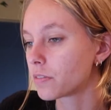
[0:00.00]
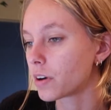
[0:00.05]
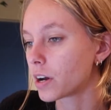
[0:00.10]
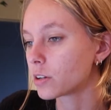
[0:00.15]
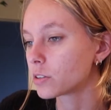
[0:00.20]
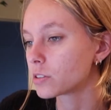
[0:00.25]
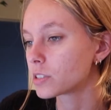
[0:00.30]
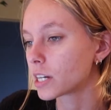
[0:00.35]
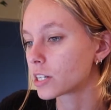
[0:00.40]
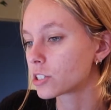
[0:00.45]

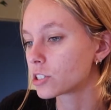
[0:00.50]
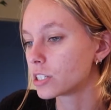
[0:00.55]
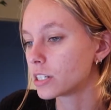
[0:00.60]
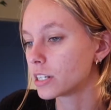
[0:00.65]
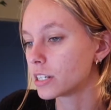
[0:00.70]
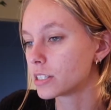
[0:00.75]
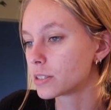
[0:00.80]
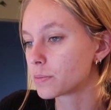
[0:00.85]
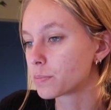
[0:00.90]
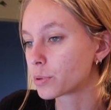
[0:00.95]
final section
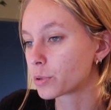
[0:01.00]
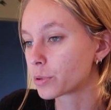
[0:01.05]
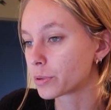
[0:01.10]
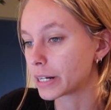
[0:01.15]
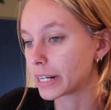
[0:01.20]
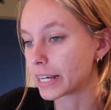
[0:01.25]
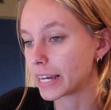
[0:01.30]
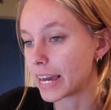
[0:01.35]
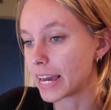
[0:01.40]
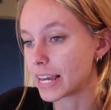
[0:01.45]
is
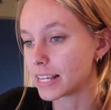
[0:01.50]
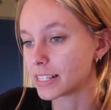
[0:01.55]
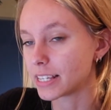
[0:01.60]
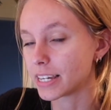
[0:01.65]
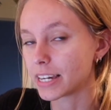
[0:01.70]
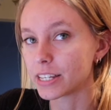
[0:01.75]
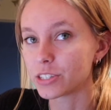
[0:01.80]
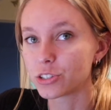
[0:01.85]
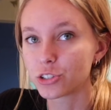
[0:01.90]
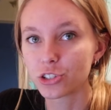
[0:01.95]
pretty
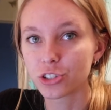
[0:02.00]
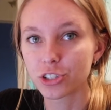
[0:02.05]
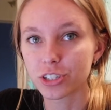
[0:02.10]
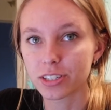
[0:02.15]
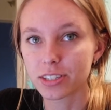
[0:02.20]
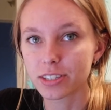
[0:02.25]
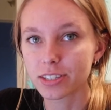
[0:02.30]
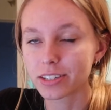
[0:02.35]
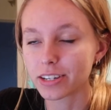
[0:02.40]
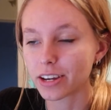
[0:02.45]
easy. It's
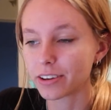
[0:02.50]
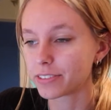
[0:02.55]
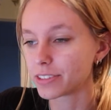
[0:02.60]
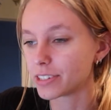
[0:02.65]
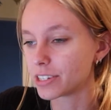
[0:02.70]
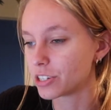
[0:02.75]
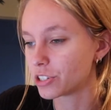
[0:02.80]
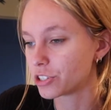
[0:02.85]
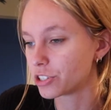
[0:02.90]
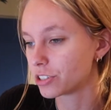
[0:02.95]
just
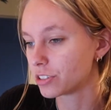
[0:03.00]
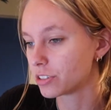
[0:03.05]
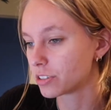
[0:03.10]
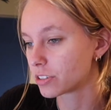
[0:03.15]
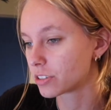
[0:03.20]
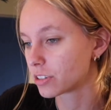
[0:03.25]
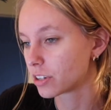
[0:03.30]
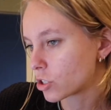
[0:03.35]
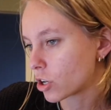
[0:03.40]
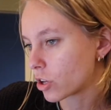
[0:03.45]

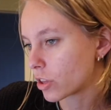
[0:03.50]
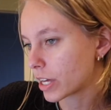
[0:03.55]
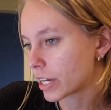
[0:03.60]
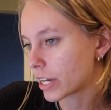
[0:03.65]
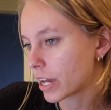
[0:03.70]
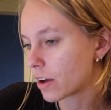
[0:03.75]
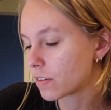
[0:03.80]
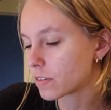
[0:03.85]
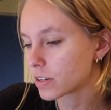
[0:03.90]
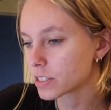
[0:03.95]
definitions. So they
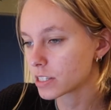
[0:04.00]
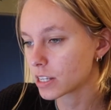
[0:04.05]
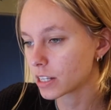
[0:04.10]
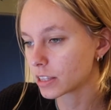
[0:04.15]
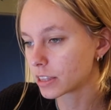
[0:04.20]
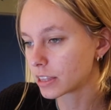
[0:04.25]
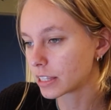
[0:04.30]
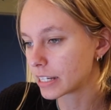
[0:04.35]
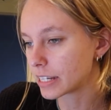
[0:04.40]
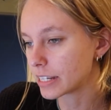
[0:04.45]
gave us a
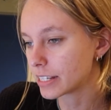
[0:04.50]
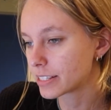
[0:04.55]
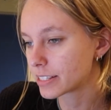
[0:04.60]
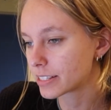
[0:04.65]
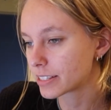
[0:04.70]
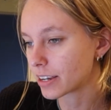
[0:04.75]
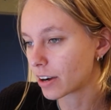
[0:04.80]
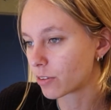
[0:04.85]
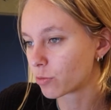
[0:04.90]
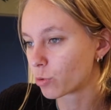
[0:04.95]

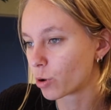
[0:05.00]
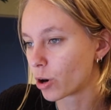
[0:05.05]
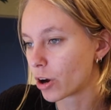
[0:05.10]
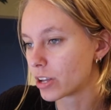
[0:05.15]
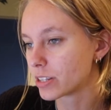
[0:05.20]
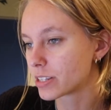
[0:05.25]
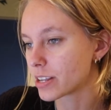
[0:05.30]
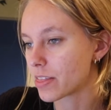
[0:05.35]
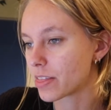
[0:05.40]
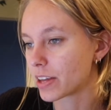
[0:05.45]
list of
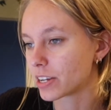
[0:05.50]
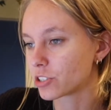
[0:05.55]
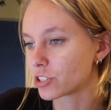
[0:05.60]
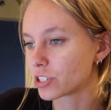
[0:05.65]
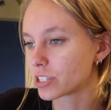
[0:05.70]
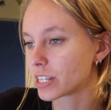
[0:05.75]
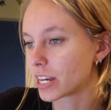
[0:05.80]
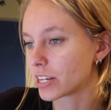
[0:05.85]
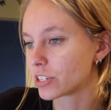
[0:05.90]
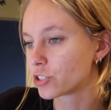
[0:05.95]
words and they
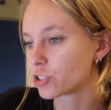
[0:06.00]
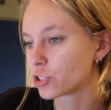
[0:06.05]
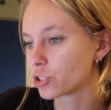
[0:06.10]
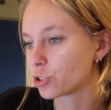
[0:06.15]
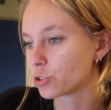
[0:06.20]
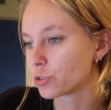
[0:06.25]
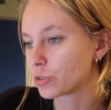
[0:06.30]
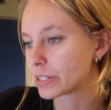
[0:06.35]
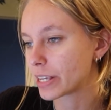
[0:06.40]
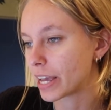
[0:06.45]
just said
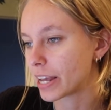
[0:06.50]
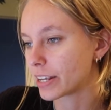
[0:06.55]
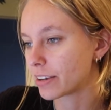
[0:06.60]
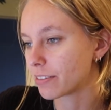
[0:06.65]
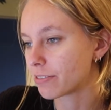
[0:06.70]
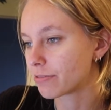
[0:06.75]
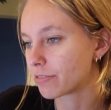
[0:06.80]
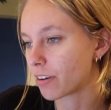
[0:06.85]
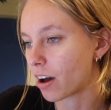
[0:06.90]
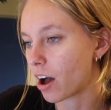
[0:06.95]
choose any
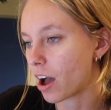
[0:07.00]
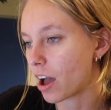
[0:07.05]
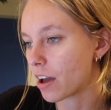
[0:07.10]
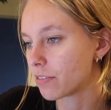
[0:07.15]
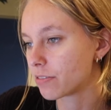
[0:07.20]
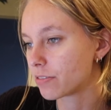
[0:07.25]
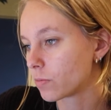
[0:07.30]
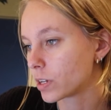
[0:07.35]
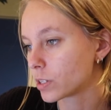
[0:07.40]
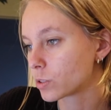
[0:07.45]
5. Do
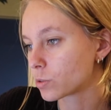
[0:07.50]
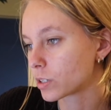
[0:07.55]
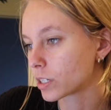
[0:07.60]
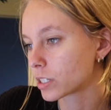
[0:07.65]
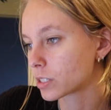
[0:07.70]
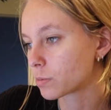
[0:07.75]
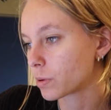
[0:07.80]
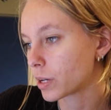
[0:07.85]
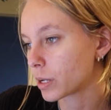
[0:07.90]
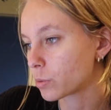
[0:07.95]
you want to
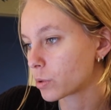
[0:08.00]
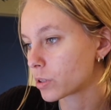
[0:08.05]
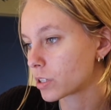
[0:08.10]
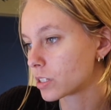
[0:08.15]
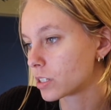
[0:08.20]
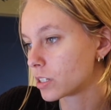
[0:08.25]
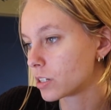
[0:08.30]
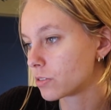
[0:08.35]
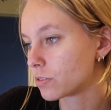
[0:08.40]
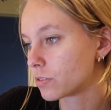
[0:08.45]
explain what the
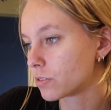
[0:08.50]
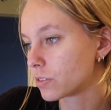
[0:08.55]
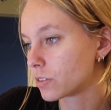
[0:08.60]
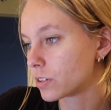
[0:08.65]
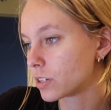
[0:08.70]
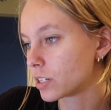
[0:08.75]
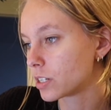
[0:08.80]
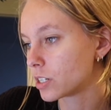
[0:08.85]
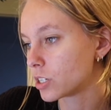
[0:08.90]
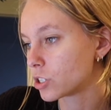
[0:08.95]

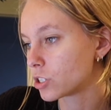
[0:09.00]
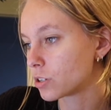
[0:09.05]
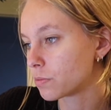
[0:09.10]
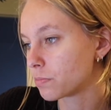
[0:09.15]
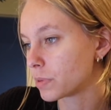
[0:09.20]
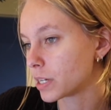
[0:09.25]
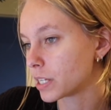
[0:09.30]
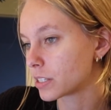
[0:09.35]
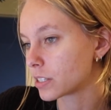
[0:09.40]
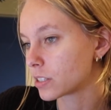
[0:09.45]

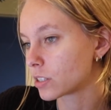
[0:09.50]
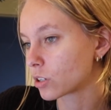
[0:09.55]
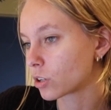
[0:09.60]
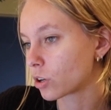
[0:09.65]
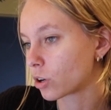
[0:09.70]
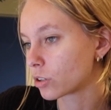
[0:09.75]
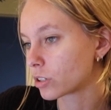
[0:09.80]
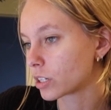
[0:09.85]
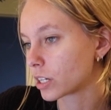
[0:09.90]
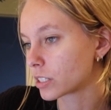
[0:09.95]
definition means in the
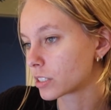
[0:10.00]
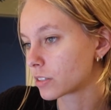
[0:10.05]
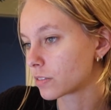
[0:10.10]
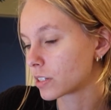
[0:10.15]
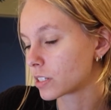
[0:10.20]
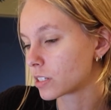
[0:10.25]
context